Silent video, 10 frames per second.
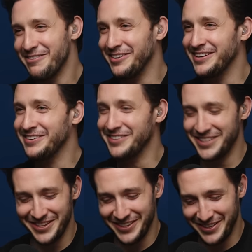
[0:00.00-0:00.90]
go well, with that. Well,
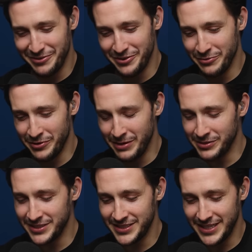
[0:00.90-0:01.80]
sure. You you were
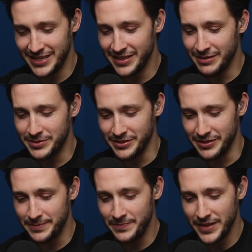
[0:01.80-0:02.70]
able to stand it yeah. up.